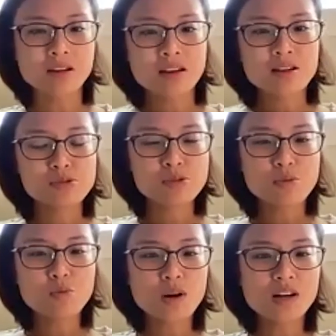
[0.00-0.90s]
So
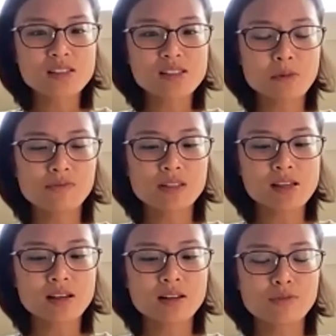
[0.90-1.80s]
what are some of the
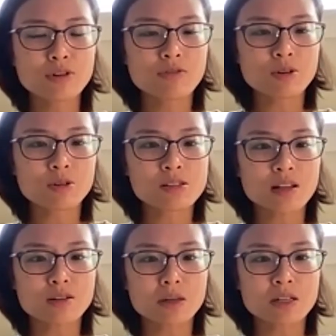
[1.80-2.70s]
10 different roles
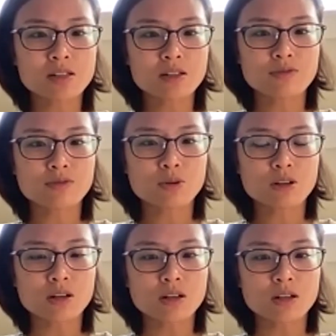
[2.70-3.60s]
that you mentioned
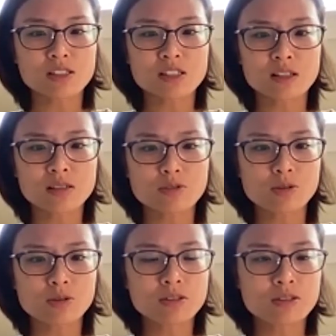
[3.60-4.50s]
for genius
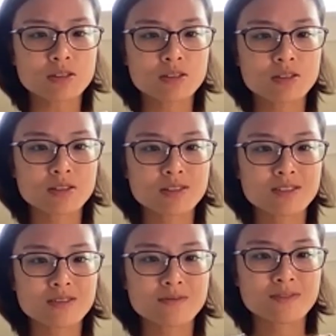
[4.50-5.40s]
roles?
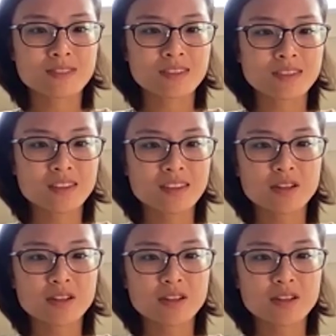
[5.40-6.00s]
Okay.